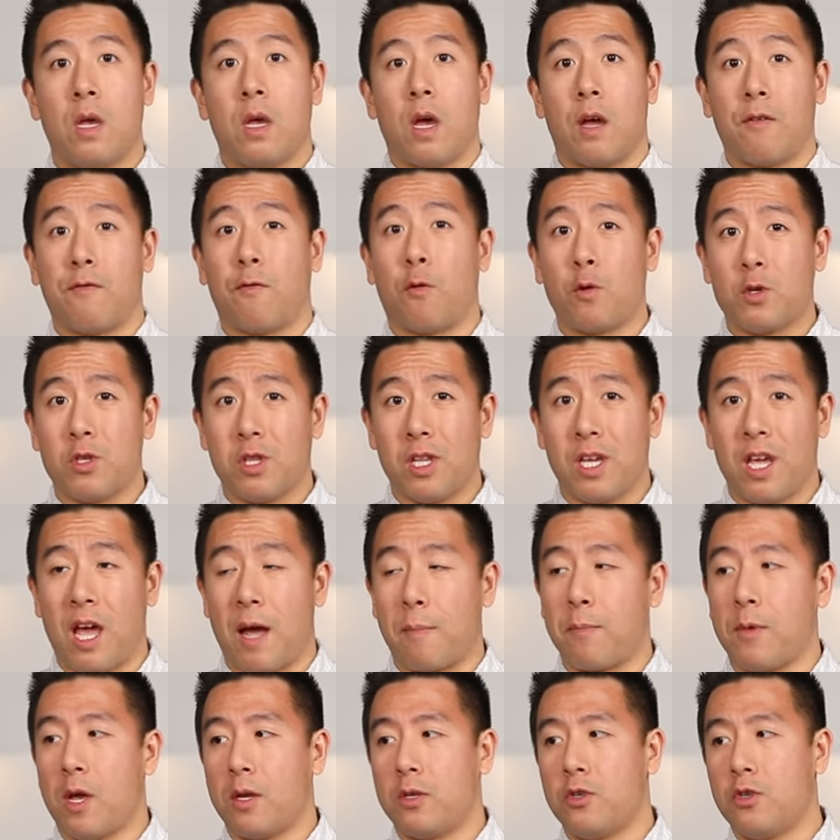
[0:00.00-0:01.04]
Unfortunately,
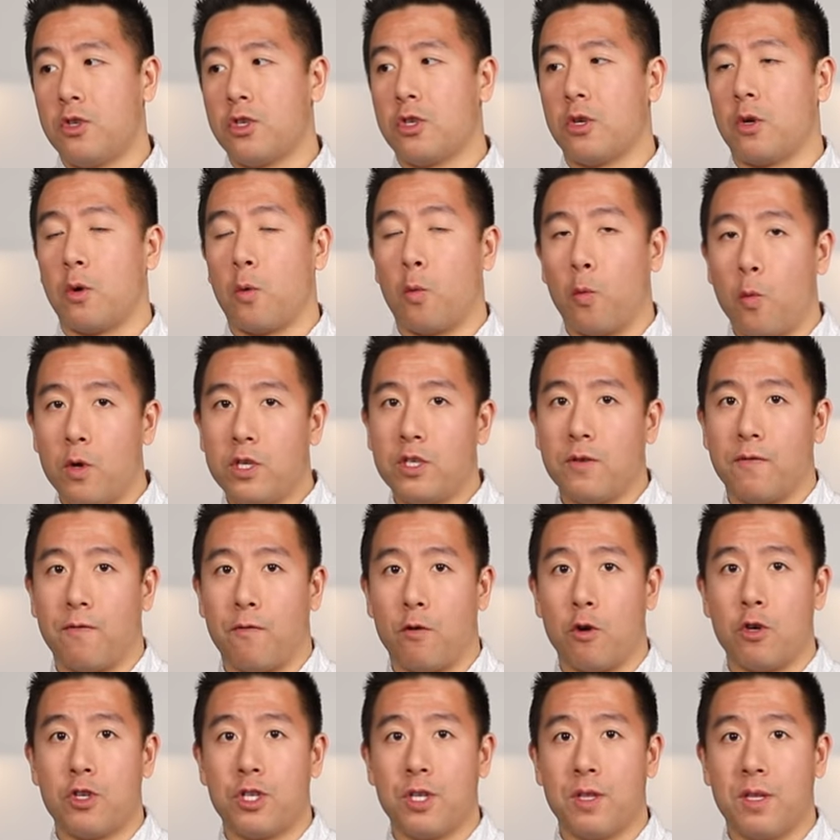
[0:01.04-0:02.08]
I'm not too sure which
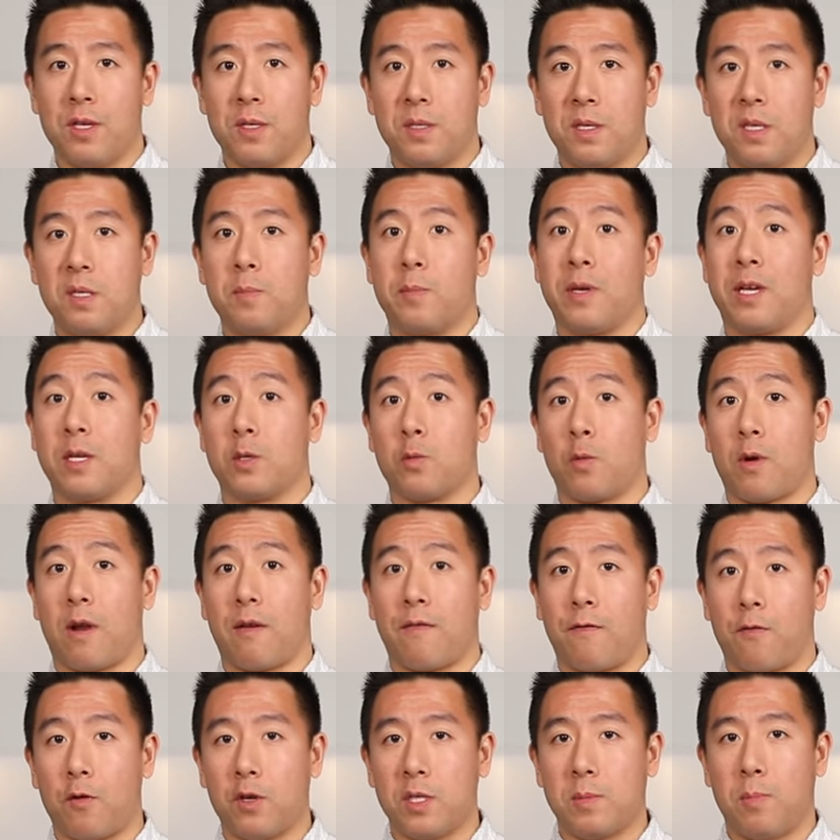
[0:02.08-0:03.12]
version this is because when I
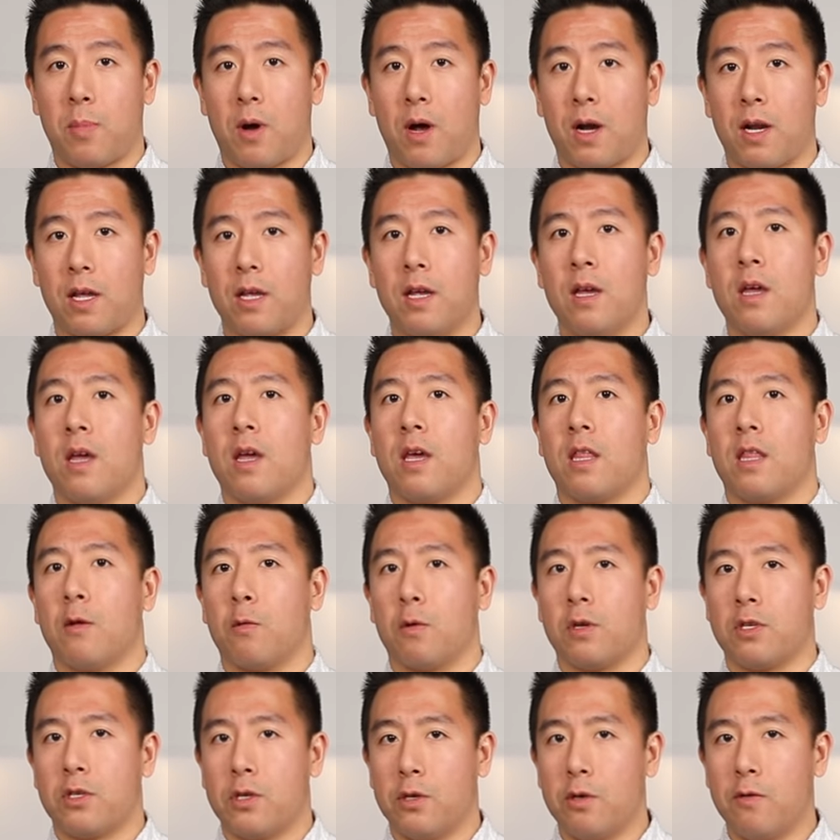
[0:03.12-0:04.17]
first bought it, there
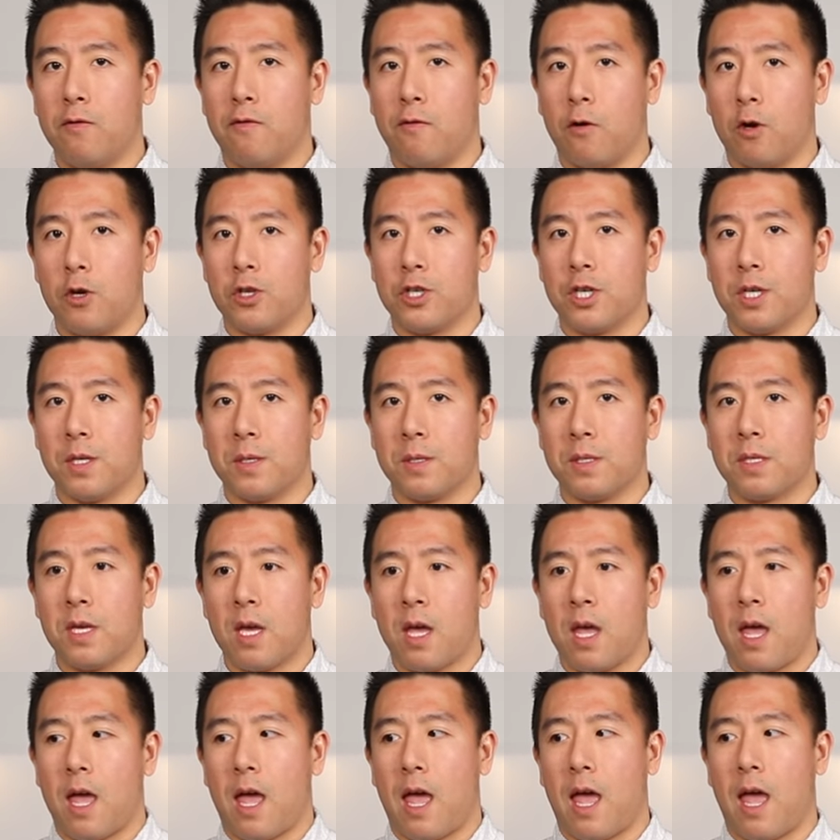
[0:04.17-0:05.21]
were two versions
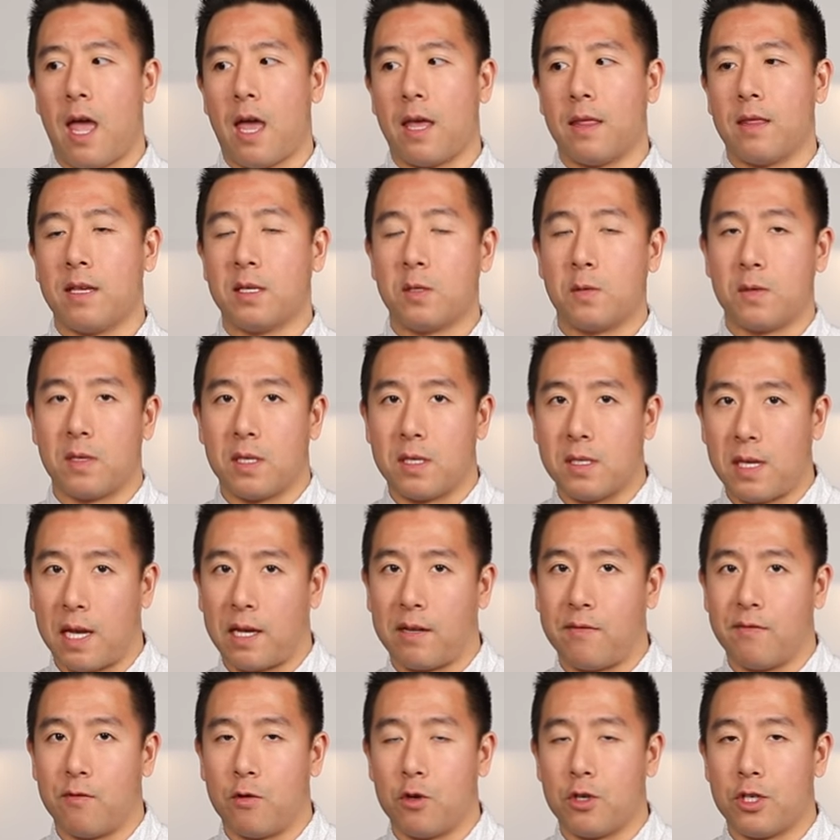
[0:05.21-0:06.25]
and this was the
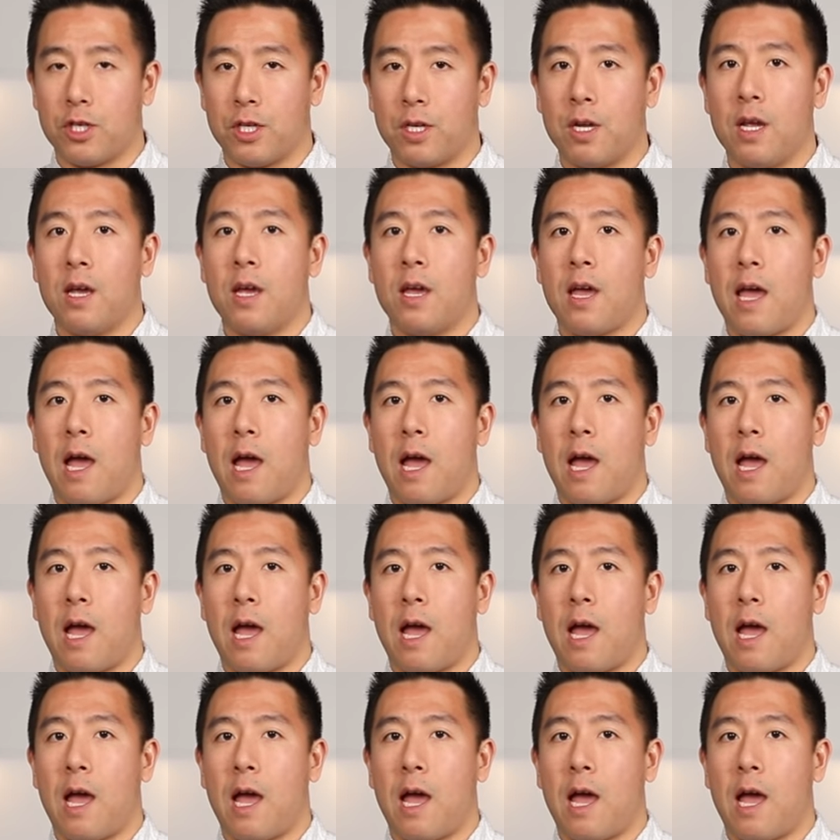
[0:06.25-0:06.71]
second version.